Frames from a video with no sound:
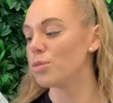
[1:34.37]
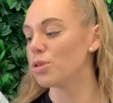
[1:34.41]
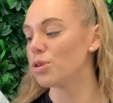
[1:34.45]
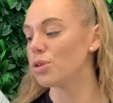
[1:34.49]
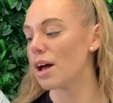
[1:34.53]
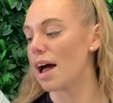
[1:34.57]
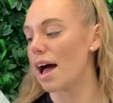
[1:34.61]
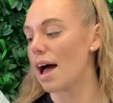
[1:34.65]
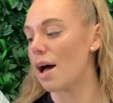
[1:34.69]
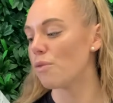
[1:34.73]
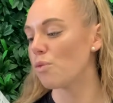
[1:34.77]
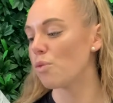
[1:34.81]

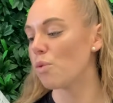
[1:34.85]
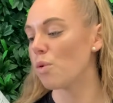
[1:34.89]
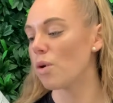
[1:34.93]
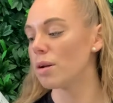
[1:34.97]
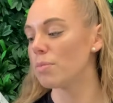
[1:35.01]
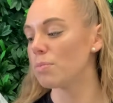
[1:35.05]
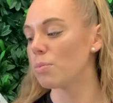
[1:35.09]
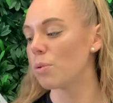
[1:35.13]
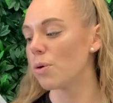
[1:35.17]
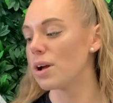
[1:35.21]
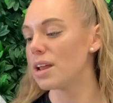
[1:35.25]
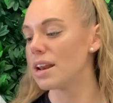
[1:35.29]
You have
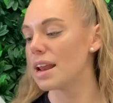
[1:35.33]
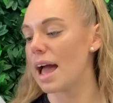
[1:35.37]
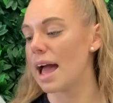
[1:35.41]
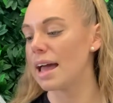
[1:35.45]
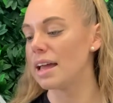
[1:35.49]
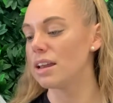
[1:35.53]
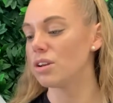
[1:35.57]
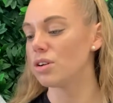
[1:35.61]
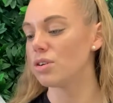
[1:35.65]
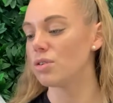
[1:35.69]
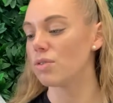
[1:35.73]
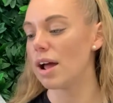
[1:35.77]

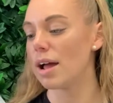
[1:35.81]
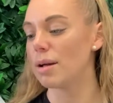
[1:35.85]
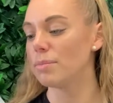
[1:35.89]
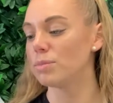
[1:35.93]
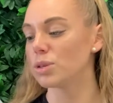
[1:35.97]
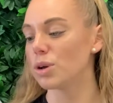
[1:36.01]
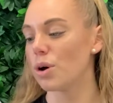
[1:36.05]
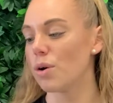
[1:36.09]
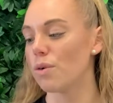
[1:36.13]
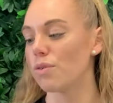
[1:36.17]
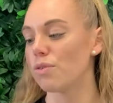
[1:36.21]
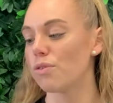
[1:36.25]
1.8
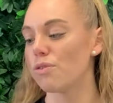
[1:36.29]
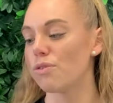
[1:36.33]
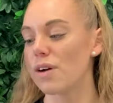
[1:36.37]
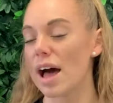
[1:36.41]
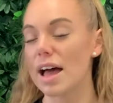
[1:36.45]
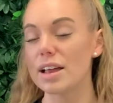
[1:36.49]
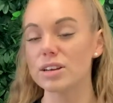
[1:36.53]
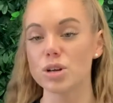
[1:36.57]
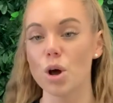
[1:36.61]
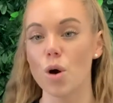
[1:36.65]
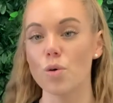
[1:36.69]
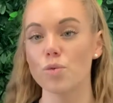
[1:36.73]
grams of
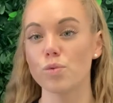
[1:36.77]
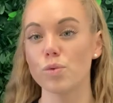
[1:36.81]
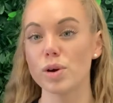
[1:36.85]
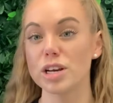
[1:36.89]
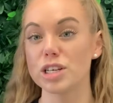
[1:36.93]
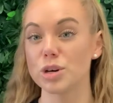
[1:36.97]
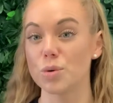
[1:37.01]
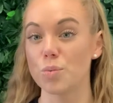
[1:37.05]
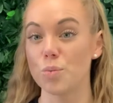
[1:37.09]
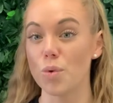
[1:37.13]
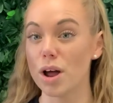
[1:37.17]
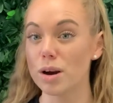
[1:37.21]
fat, of
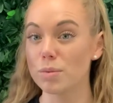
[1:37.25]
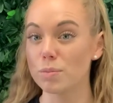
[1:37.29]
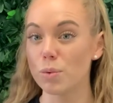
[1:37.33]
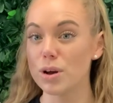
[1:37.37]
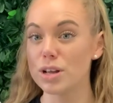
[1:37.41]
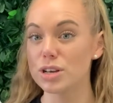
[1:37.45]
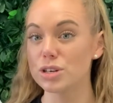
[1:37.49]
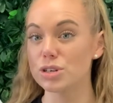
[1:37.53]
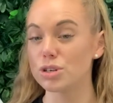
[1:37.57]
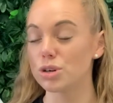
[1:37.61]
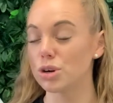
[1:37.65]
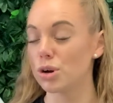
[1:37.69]
which
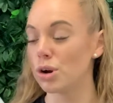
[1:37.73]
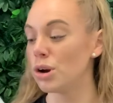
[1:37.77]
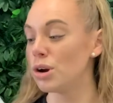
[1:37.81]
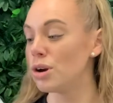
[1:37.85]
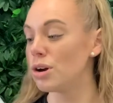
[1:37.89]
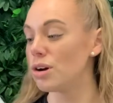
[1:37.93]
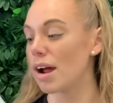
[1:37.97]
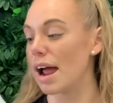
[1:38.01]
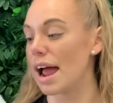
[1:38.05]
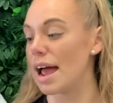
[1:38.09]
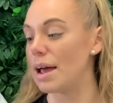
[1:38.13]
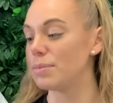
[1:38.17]

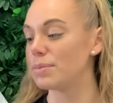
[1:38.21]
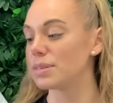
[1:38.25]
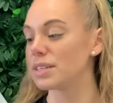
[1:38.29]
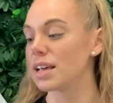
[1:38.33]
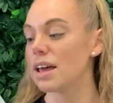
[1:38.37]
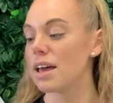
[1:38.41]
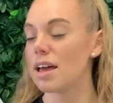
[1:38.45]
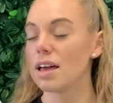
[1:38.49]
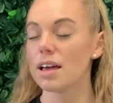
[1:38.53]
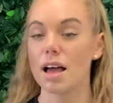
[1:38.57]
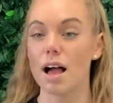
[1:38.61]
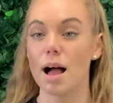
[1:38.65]
1.2 grams
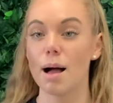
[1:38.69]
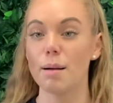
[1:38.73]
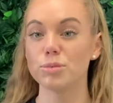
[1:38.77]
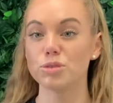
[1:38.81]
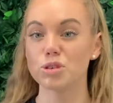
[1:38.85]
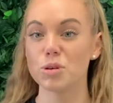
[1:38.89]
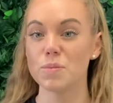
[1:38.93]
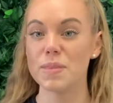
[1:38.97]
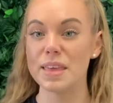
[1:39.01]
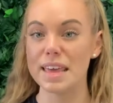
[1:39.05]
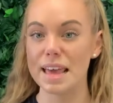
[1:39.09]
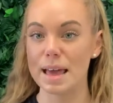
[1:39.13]

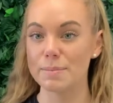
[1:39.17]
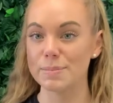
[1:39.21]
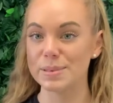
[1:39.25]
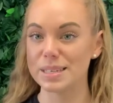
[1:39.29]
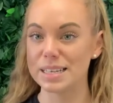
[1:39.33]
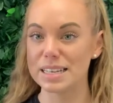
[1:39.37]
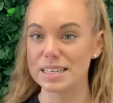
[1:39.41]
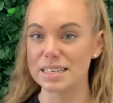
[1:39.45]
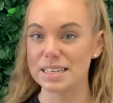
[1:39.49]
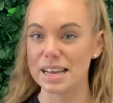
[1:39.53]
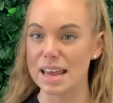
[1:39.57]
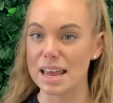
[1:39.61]
comes from the
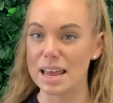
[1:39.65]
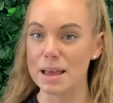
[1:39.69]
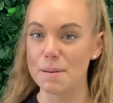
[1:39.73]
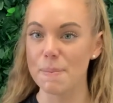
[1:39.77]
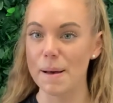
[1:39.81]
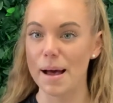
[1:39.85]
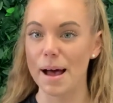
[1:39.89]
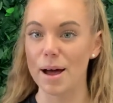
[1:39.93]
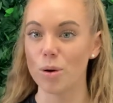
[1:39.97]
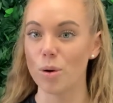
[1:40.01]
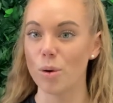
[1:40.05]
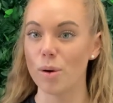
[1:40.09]

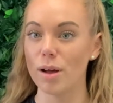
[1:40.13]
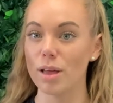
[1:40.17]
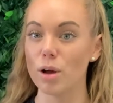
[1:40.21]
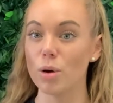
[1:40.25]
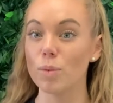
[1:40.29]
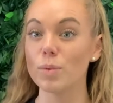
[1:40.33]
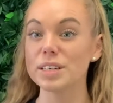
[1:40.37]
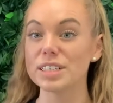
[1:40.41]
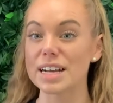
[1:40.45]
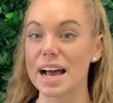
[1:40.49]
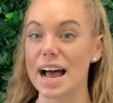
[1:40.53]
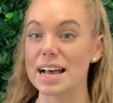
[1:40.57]
MCT powder
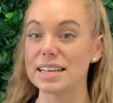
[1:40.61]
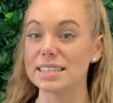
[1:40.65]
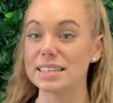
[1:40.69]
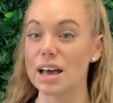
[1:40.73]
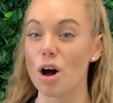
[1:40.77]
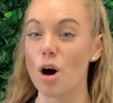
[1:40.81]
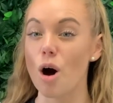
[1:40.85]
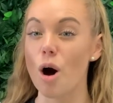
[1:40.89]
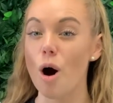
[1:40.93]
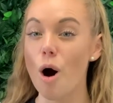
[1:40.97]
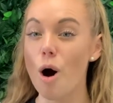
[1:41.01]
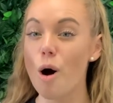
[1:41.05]
oil, which has
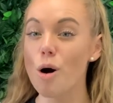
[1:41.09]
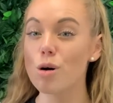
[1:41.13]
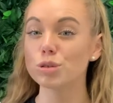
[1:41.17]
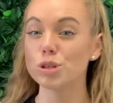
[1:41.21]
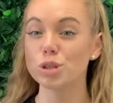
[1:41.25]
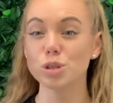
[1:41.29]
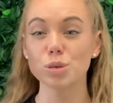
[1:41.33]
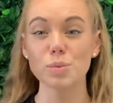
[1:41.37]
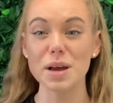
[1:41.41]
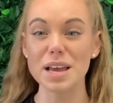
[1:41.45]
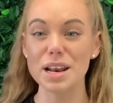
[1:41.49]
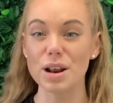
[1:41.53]
a whole
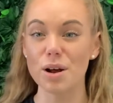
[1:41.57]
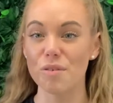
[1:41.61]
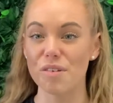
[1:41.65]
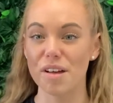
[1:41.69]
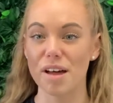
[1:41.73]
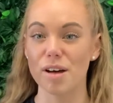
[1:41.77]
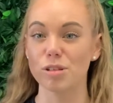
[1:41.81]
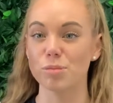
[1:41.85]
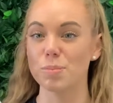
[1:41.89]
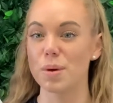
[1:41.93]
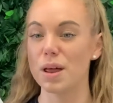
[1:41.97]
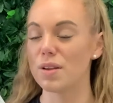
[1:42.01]
suite of
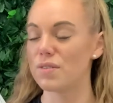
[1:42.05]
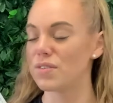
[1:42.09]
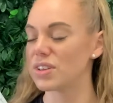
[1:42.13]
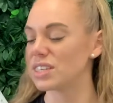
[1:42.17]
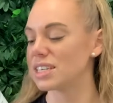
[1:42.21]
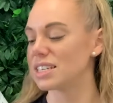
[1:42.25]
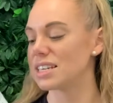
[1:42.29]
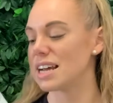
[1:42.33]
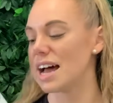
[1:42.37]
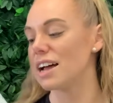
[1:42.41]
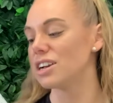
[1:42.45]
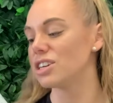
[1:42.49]
health
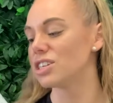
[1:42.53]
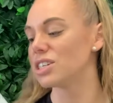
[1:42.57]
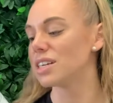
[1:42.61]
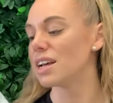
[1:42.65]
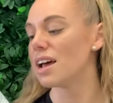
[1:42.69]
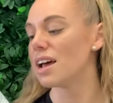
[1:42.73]
benefits attached.